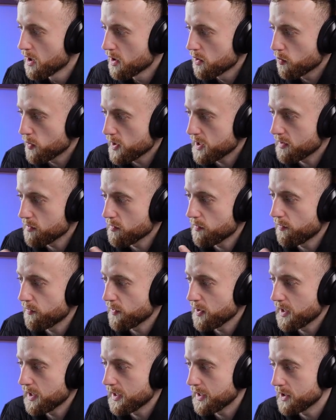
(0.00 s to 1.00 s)
we can
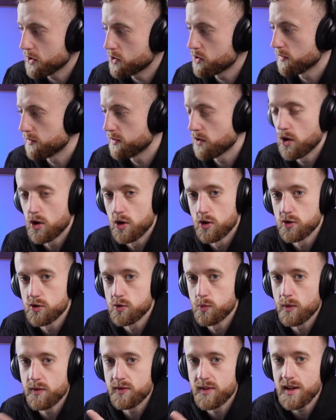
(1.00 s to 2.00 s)
fill each of those
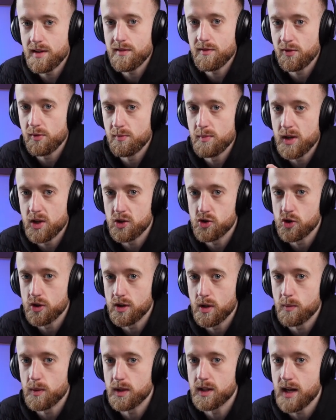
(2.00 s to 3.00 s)
with the information
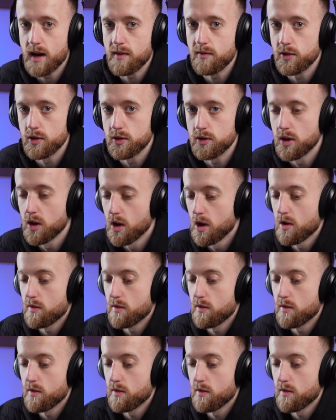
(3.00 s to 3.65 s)
that we've gathered